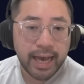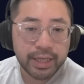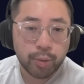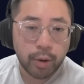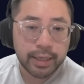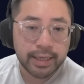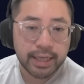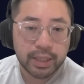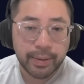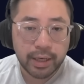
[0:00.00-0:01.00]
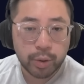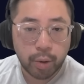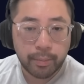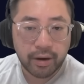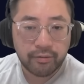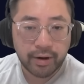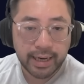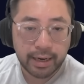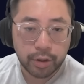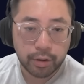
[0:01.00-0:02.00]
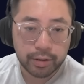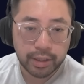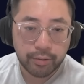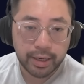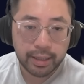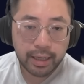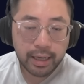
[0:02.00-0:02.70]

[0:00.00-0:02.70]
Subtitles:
S1 dispels 1 buff right now, currently, right?